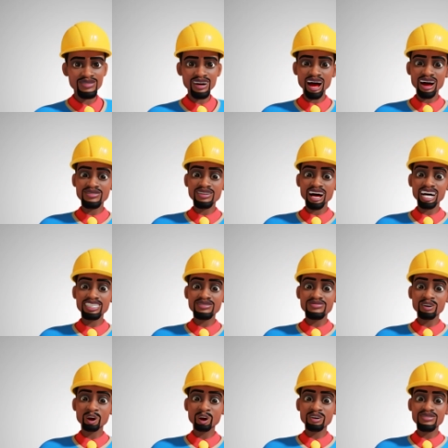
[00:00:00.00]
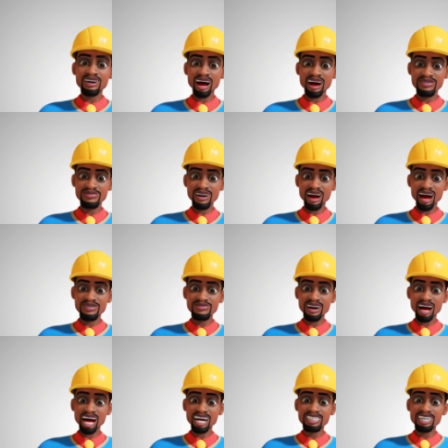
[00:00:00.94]
Some examples of
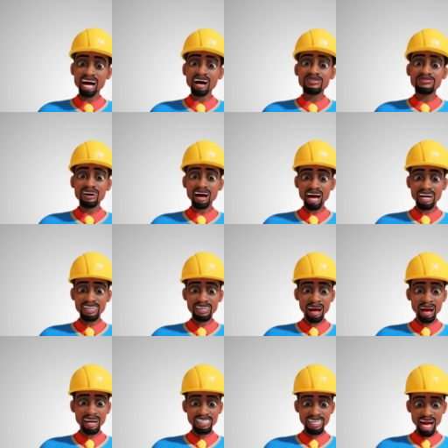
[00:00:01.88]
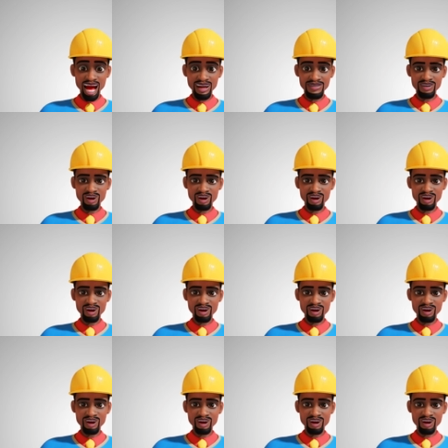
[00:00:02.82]
energy efficiency in industry